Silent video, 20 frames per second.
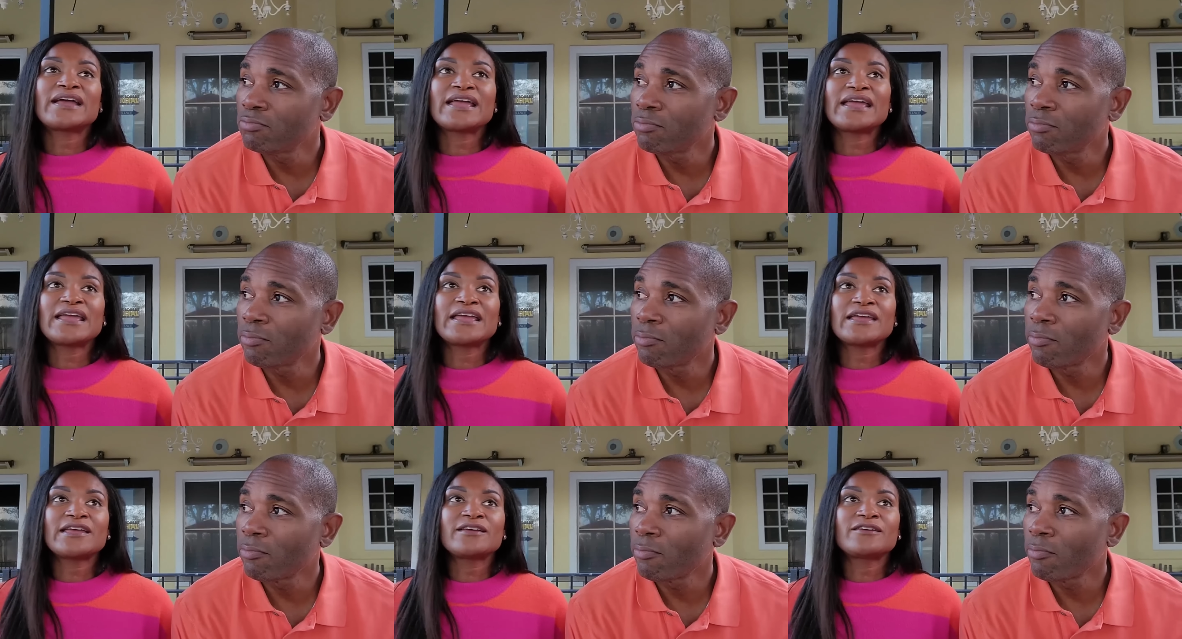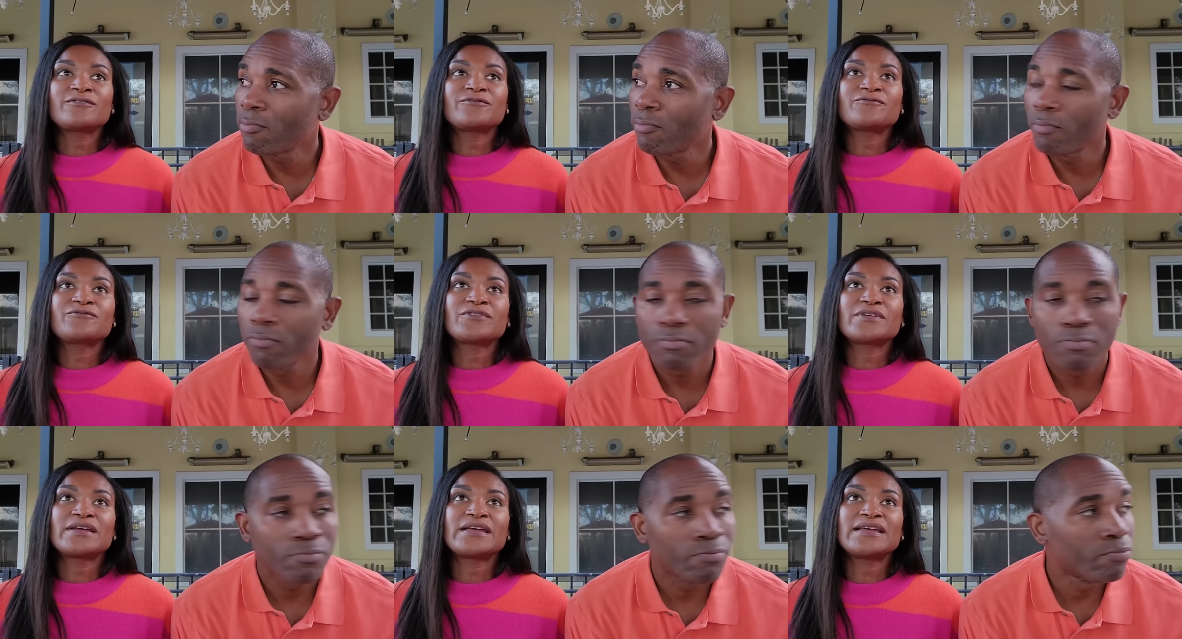Speaker 1: if
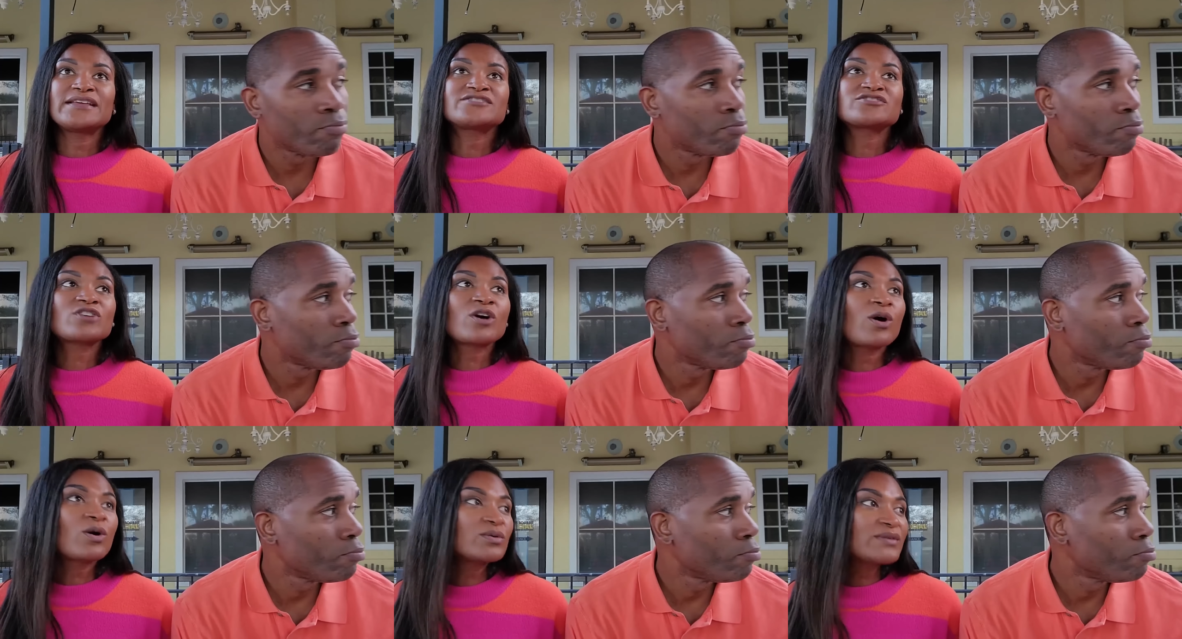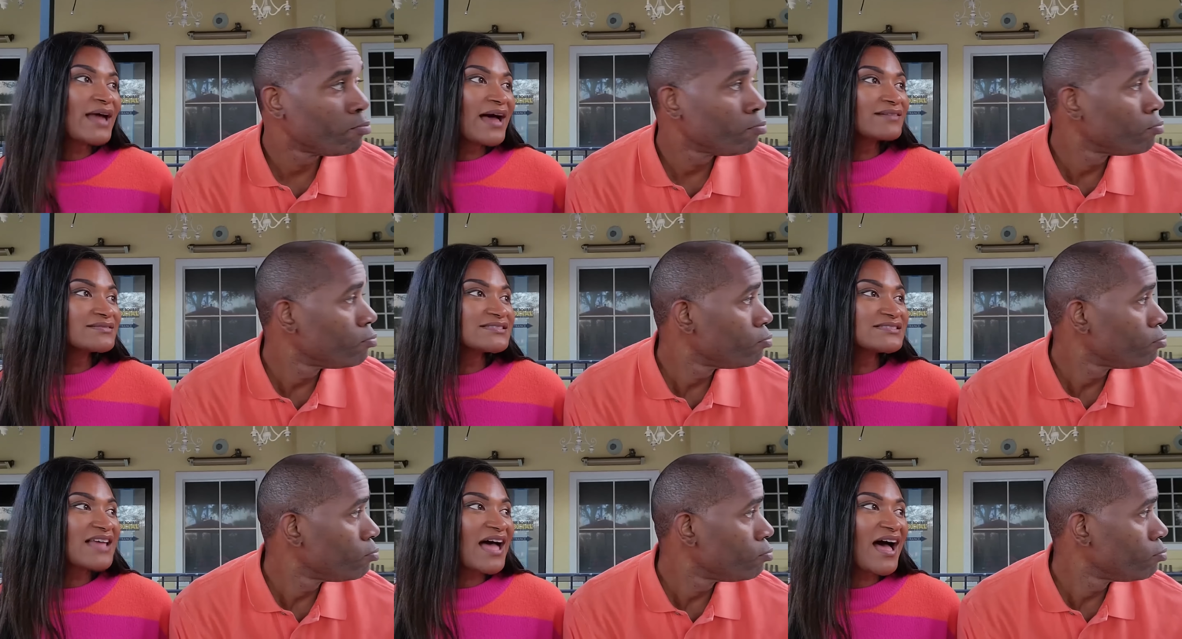it's cold
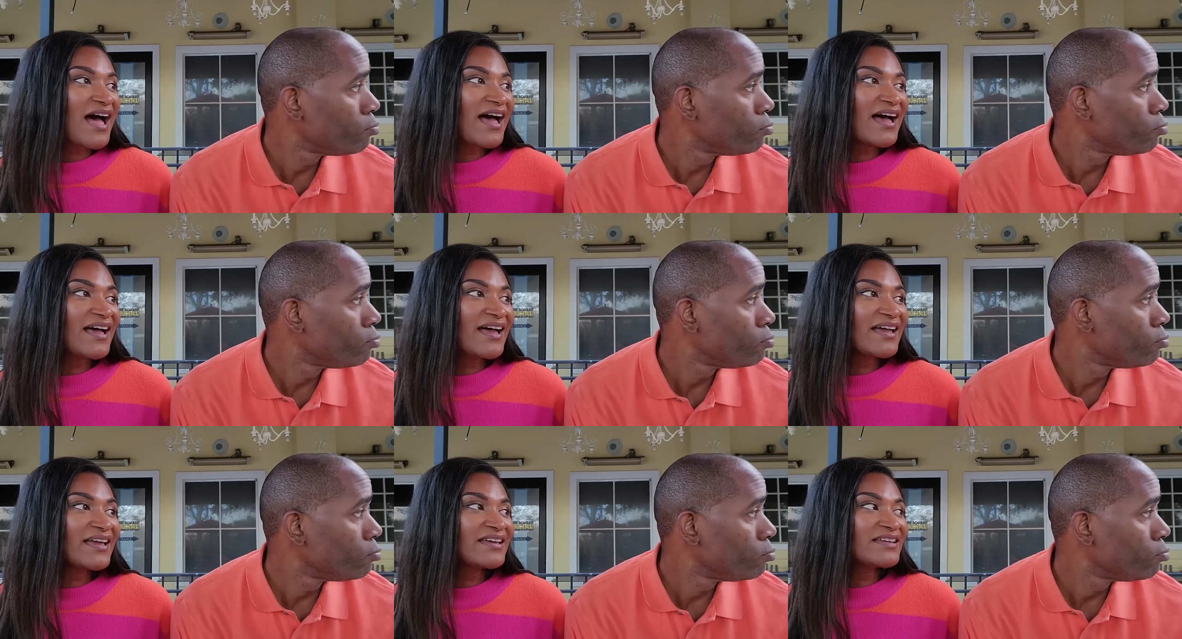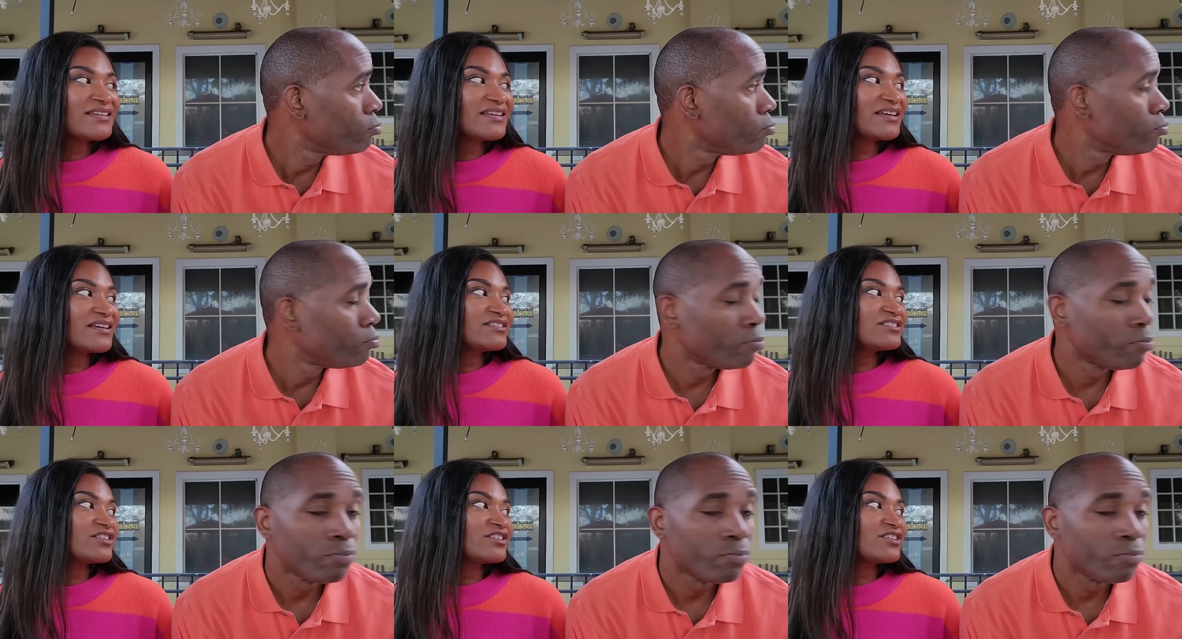outside,